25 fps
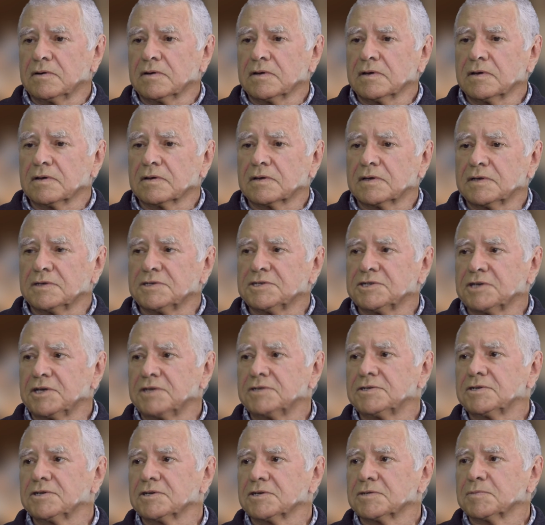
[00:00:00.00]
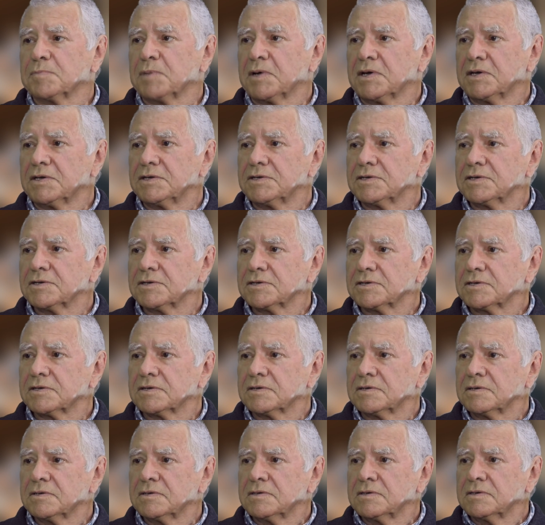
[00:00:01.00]
a consensus basis,
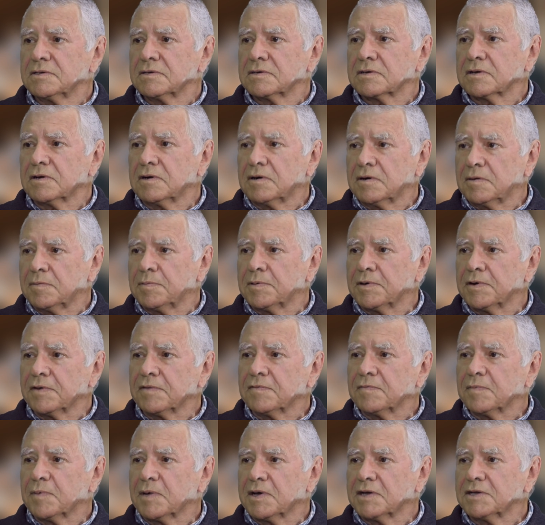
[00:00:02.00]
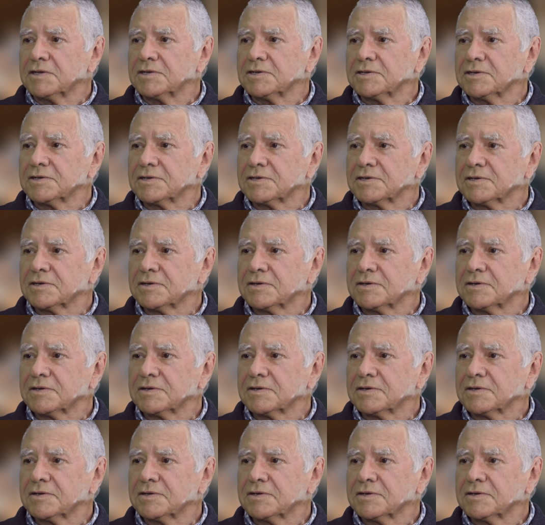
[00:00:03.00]
cooperative basis.